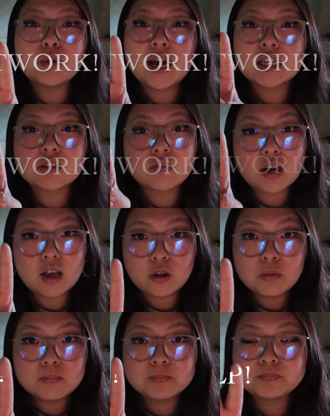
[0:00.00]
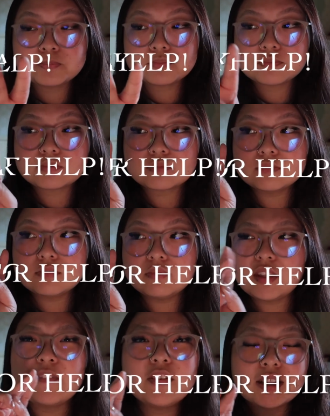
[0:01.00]
ask for help.
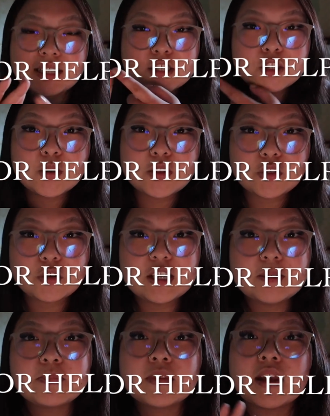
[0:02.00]
I feel like that's 2 and 3.